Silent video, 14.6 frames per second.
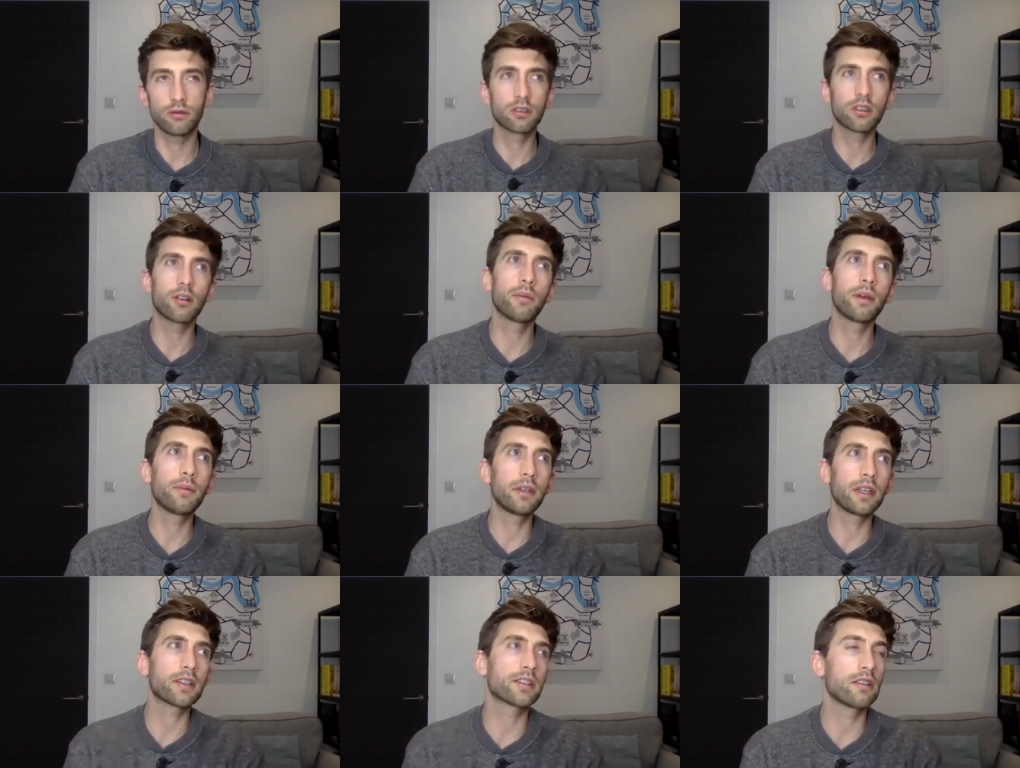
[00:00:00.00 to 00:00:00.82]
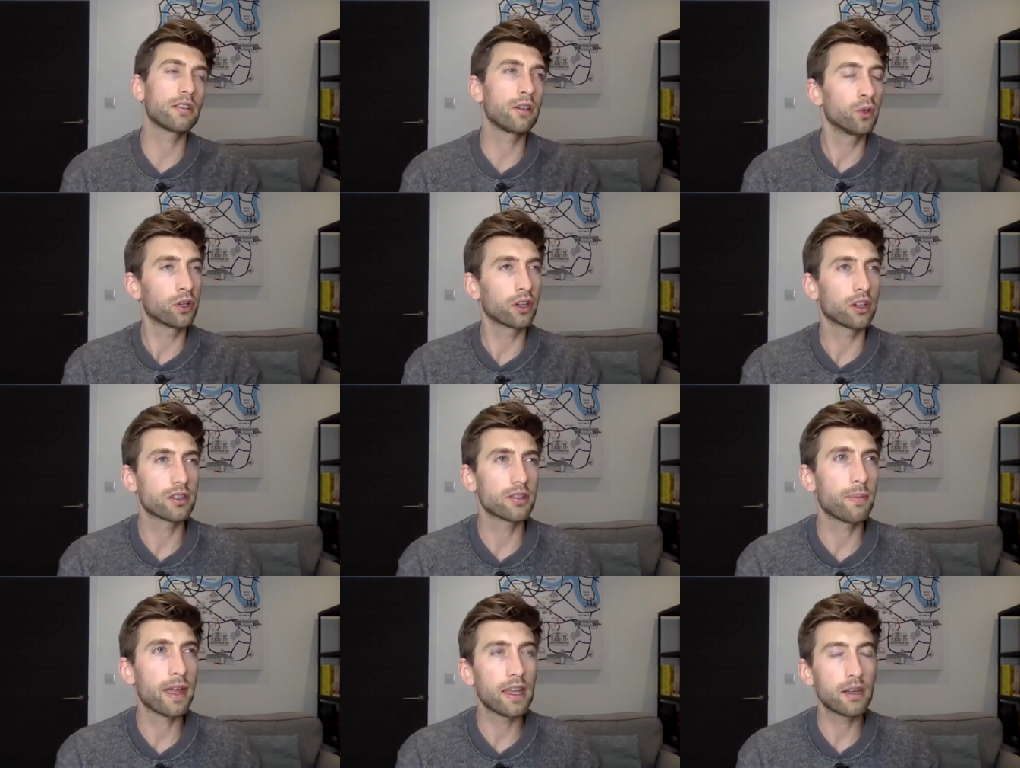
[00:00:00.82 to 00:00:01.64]
Not maybe necessarily organise
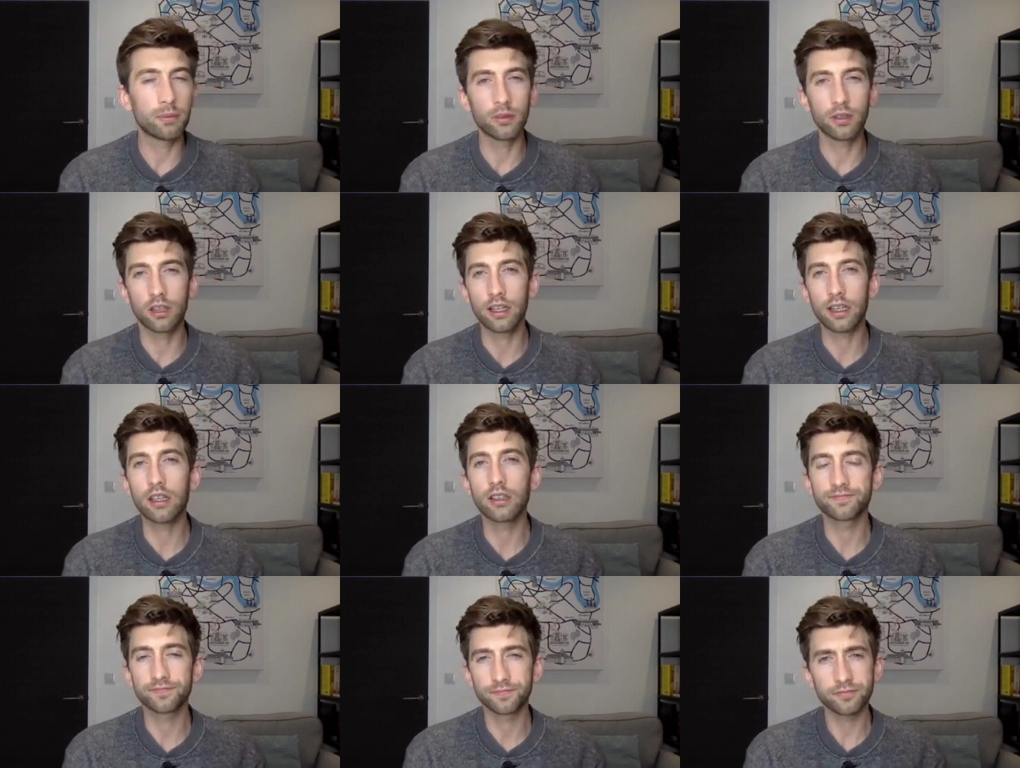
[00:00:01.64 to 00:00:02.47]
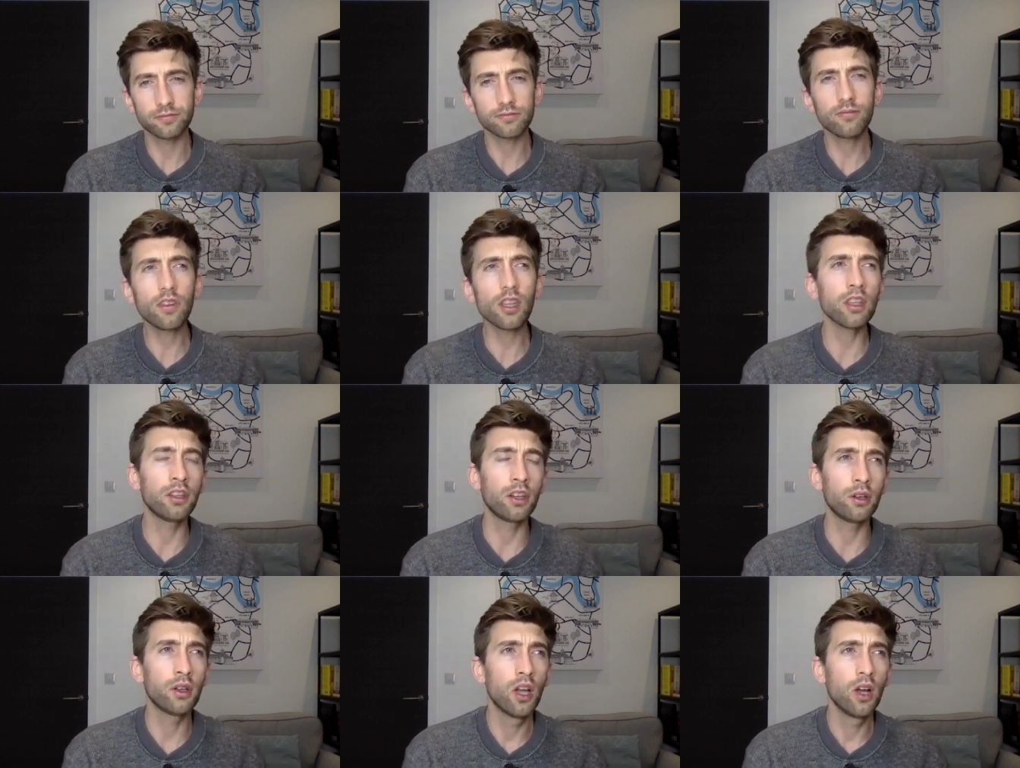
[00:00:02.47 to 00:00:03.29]
a bed, but like you
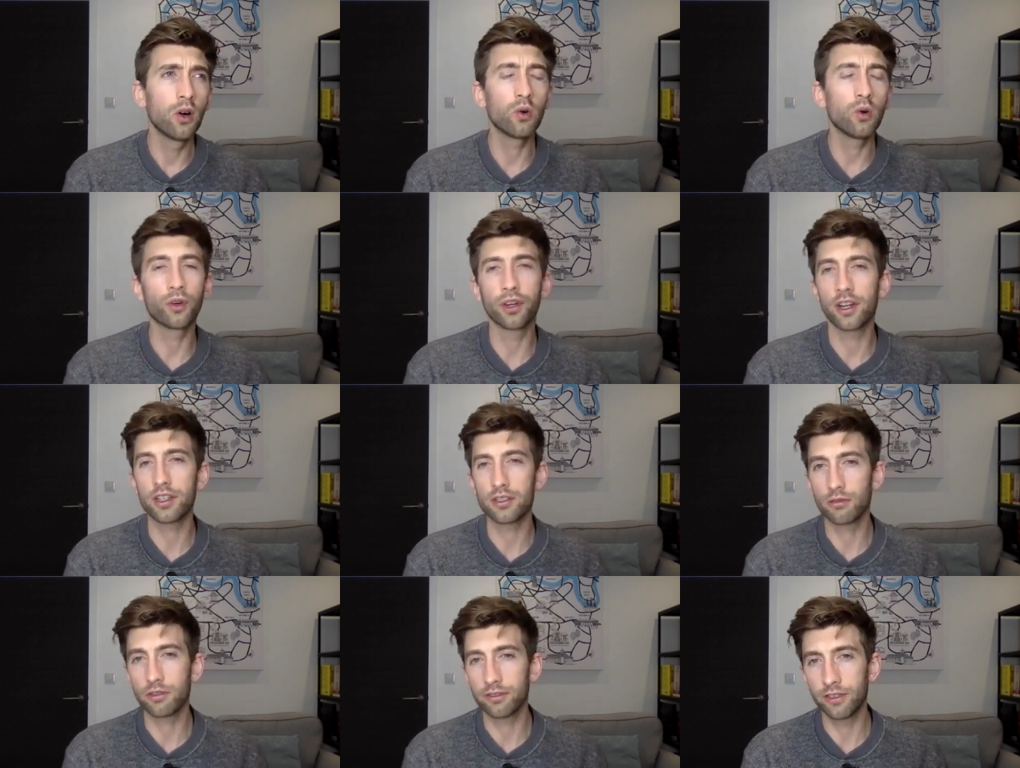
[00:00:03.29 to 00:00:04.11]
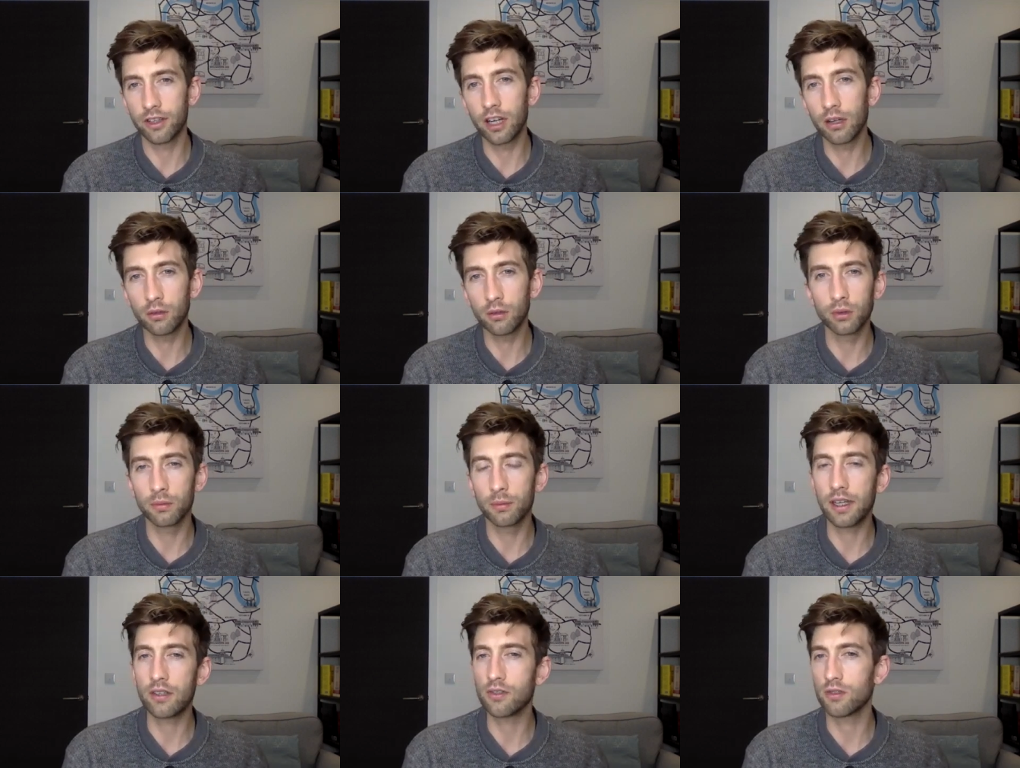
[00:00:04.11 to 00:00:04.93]
know, organize the referral,
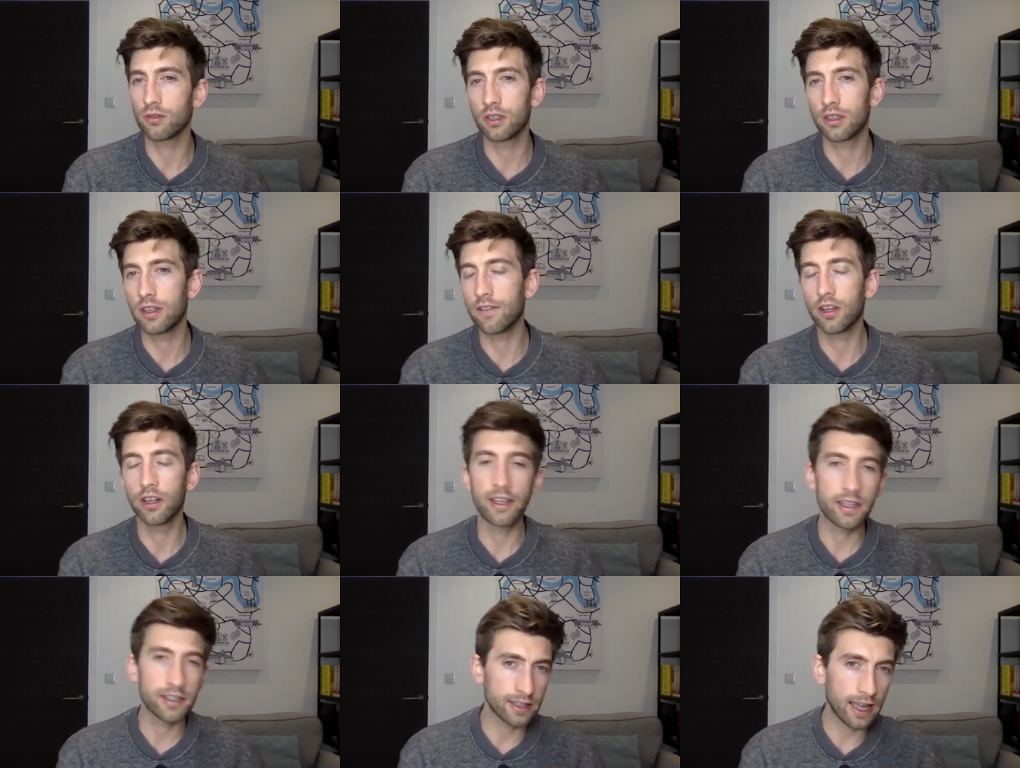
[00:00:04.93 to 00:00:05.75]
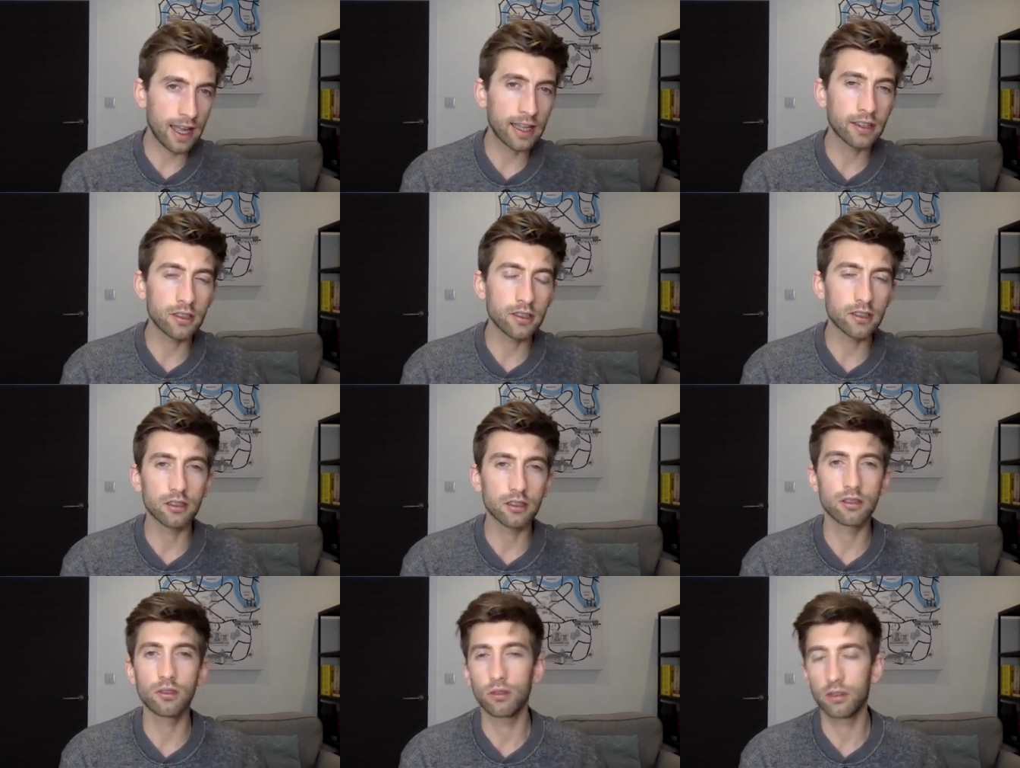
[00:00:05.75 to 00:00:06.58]
make sure that they've got their scans,
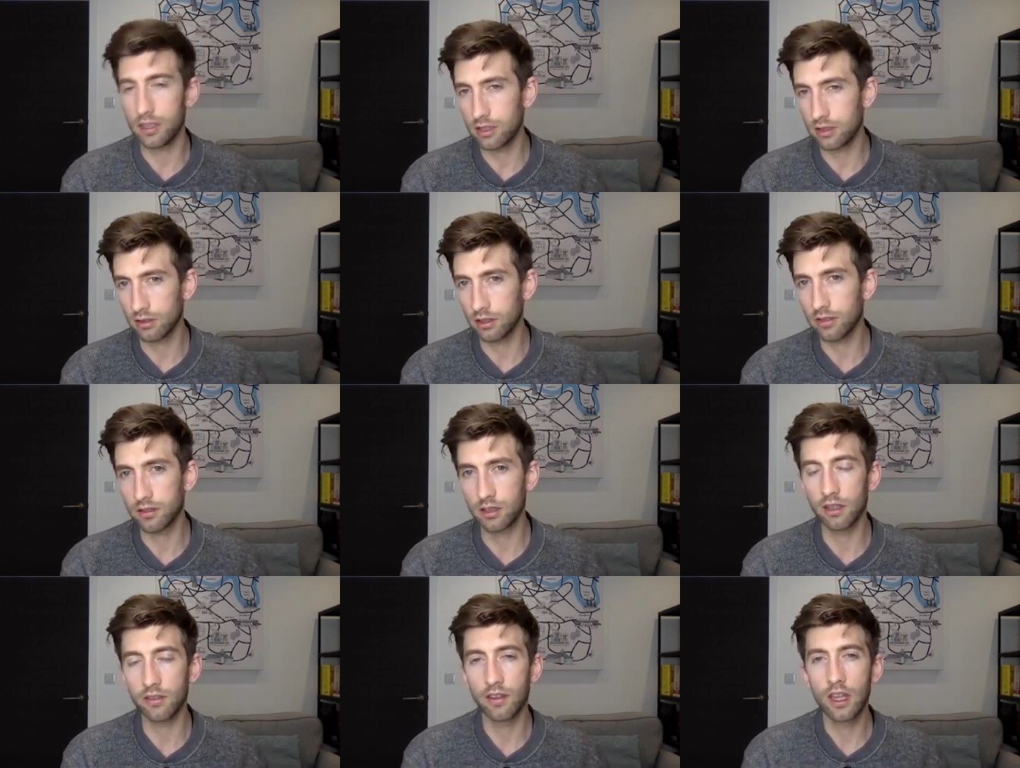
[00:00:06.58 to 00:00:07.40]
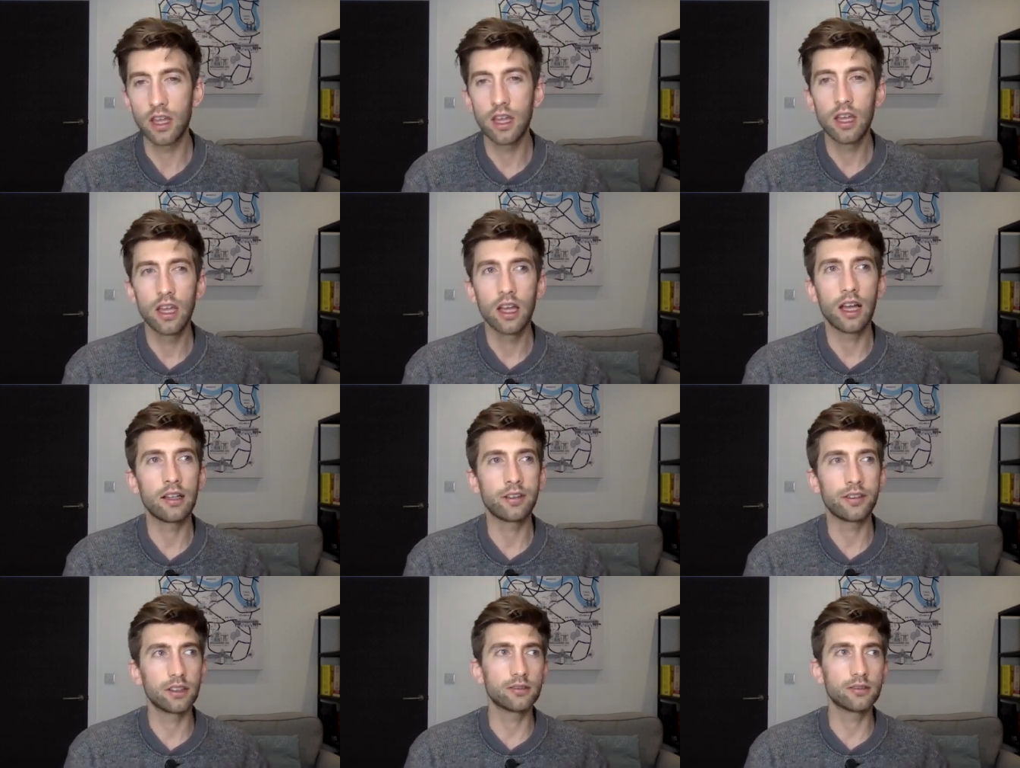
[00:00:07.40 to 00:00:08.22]
do all this sort of stuff. And